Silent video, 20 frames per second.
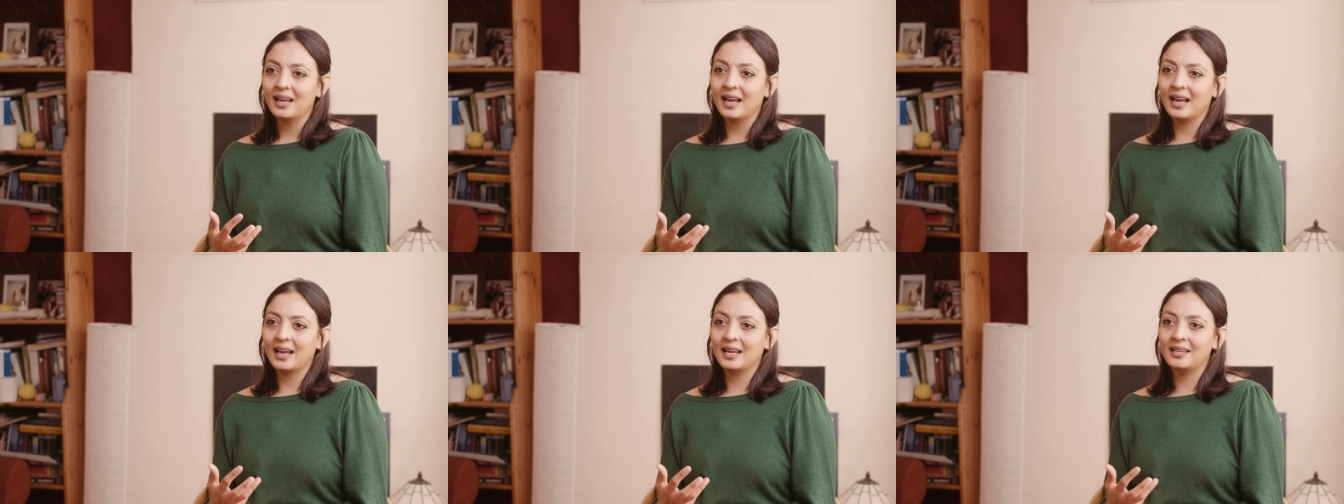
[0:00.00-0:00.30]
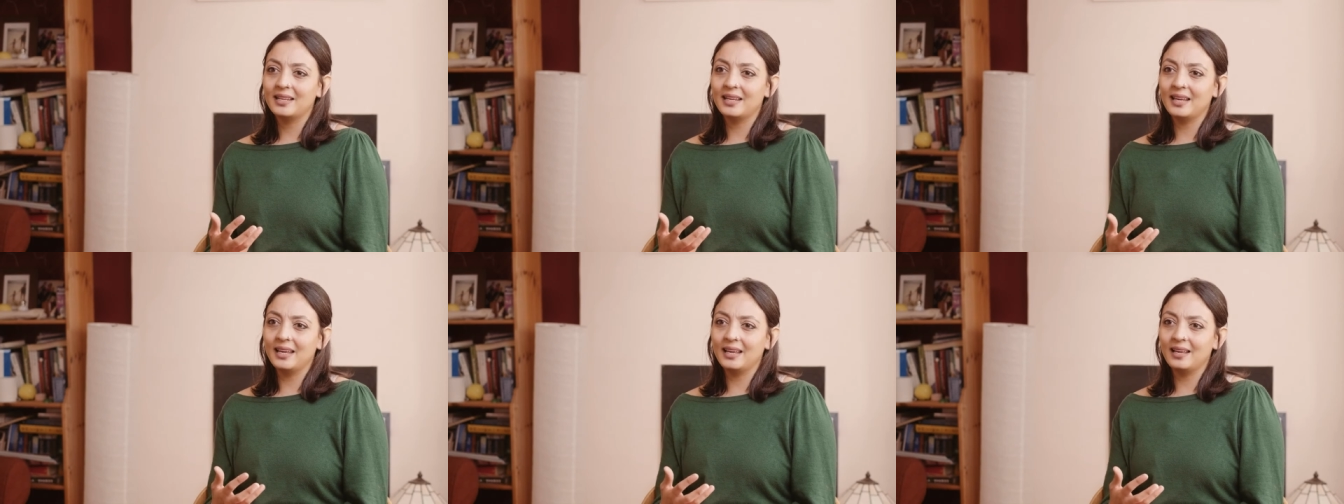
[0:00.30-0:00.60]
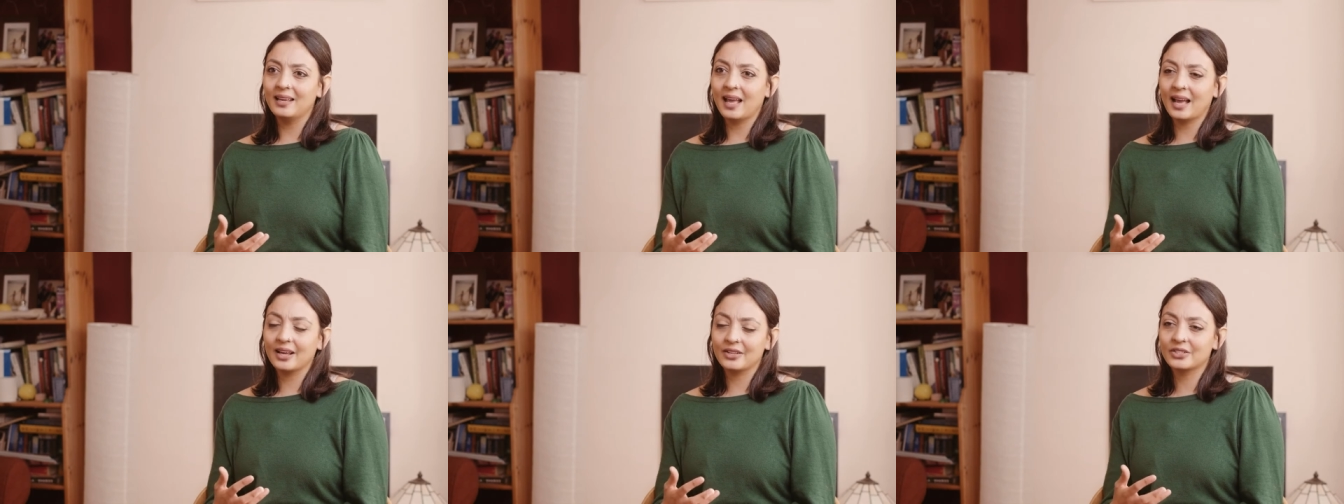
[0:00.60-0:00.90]
and
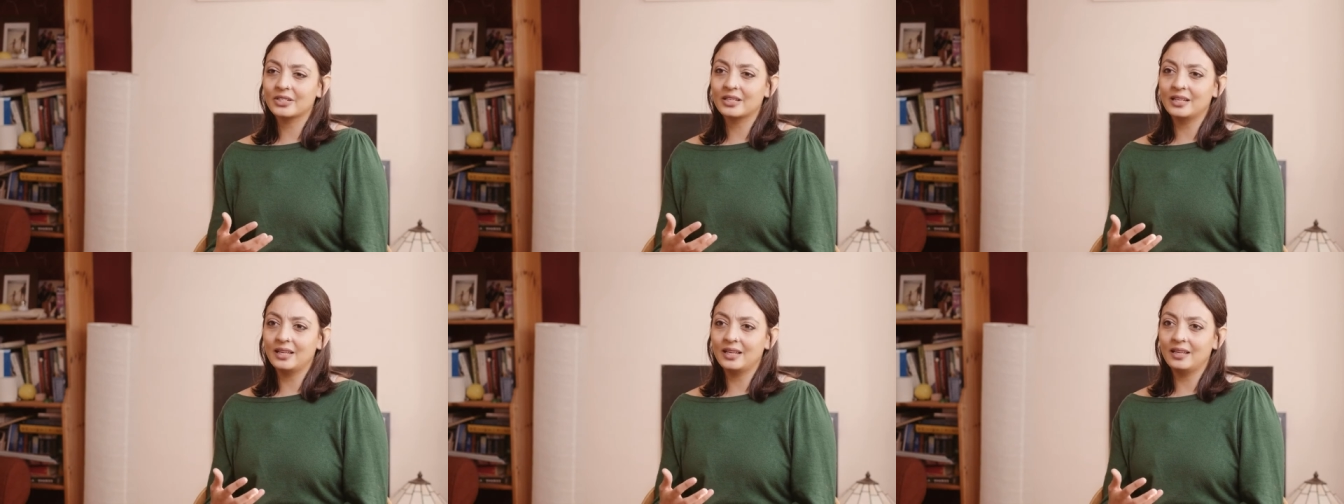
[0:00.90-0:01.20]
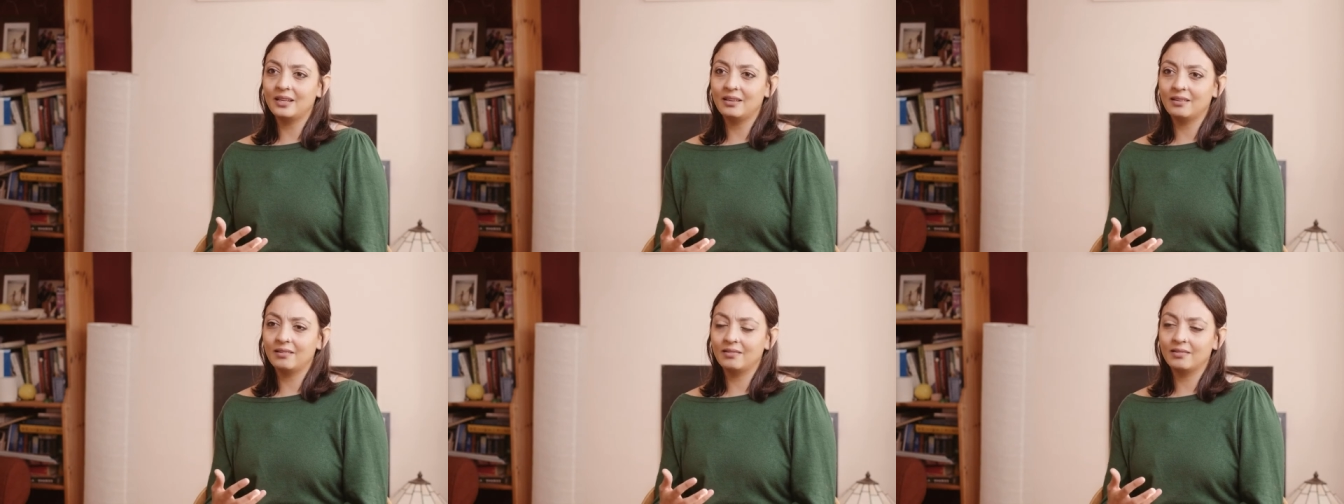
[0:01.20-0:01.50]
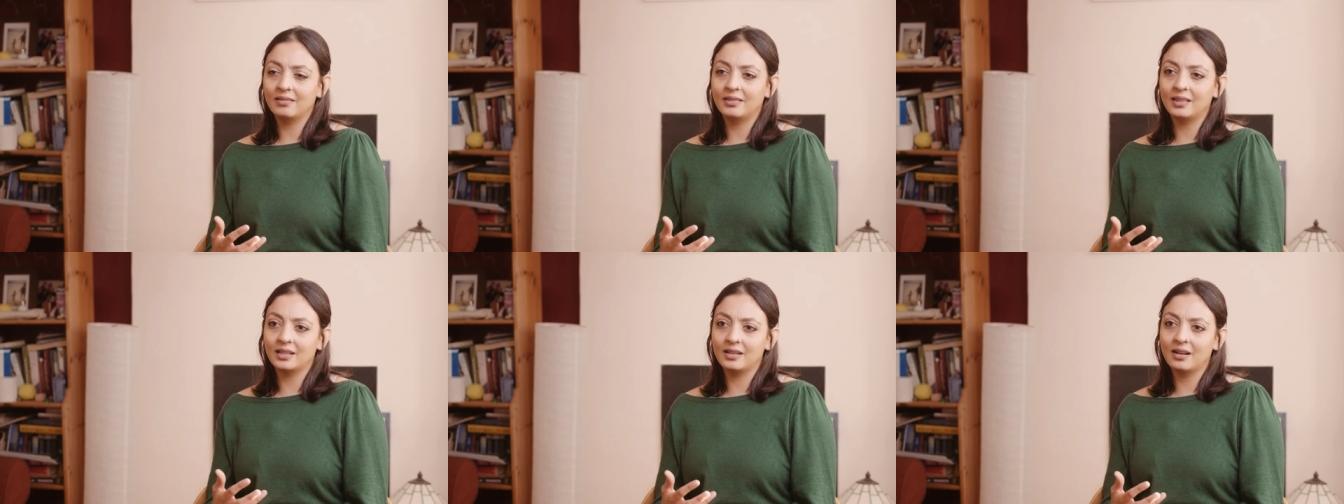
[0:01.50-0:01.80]
it, actually
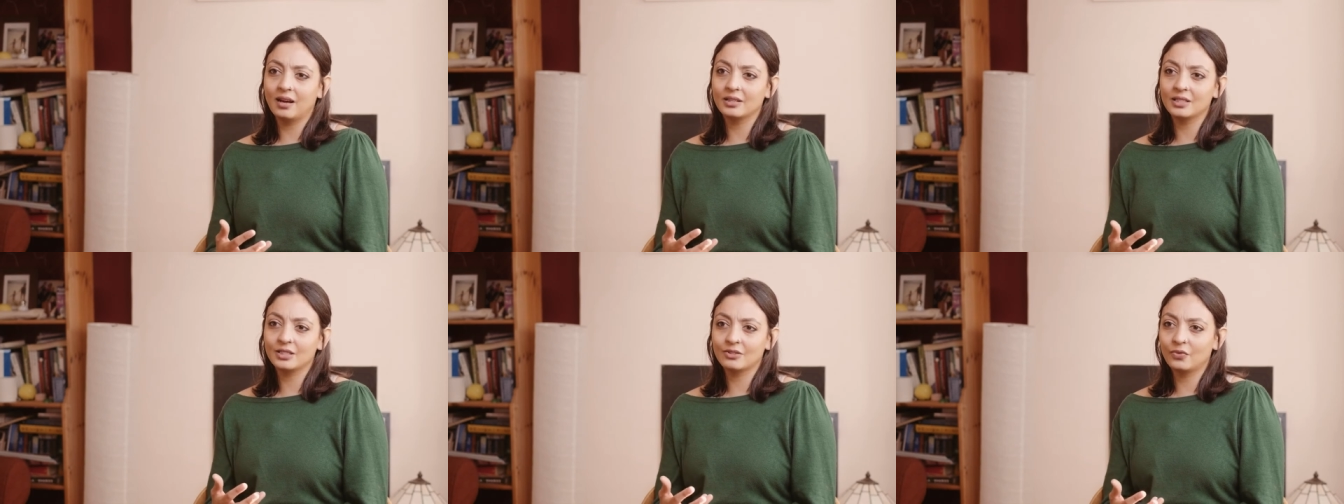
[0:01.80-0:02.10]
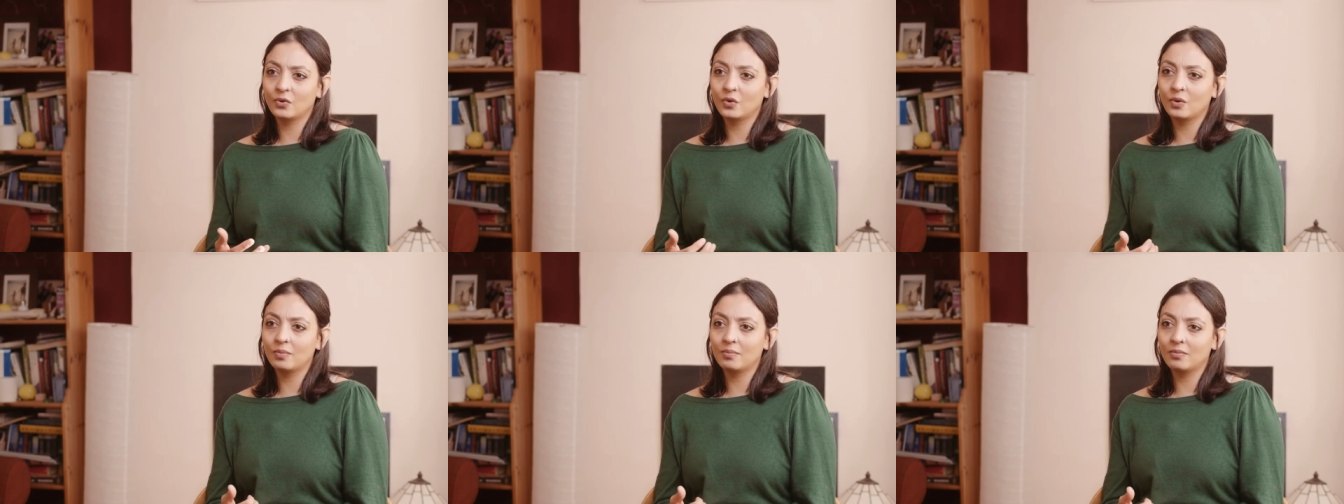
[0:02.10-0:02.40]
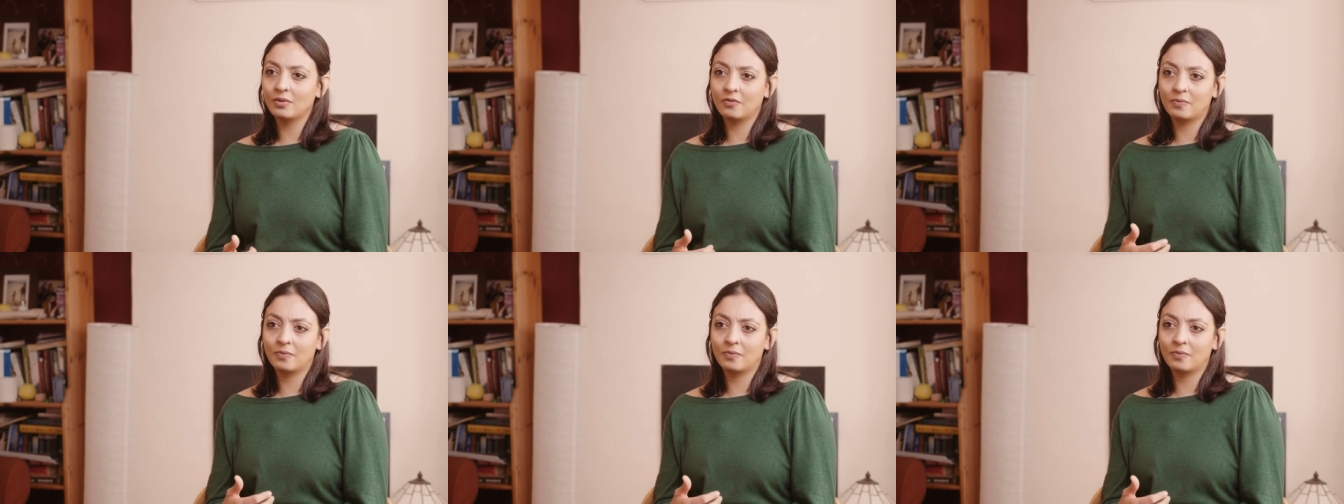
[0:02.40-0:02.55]
the dance form